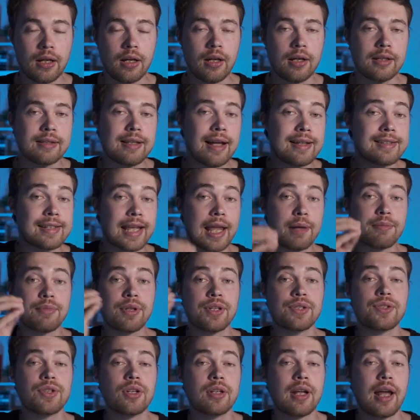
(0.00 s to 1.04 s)
Does empty
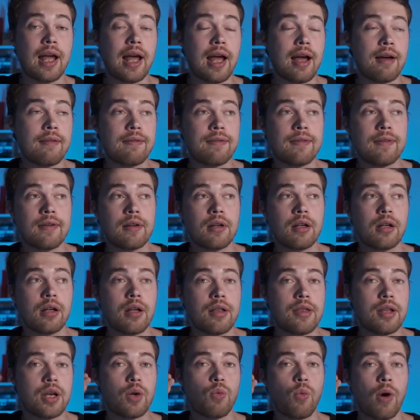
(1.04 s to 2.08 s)
string have
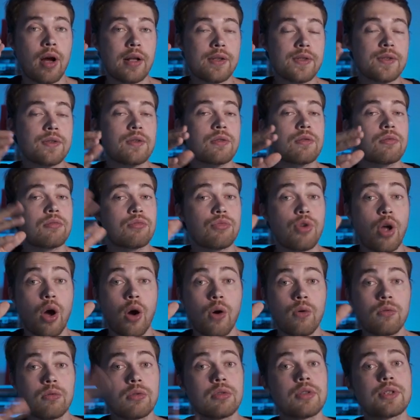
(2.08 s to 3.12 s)
3 ones?
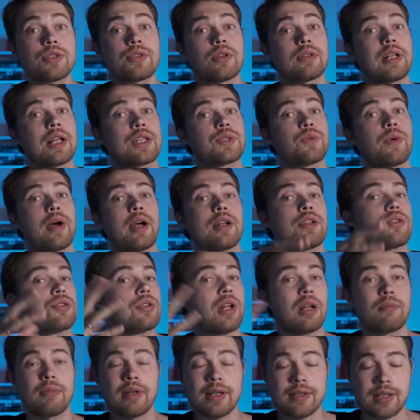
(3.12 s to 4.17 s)
No, so that's why it should
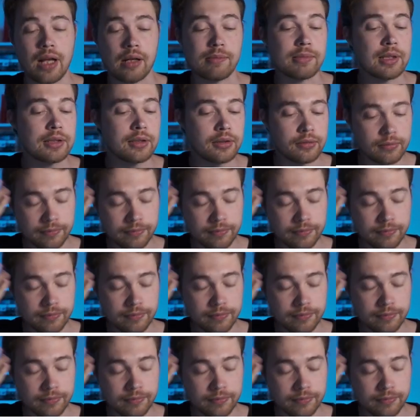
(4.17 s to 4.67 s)
not be accepted.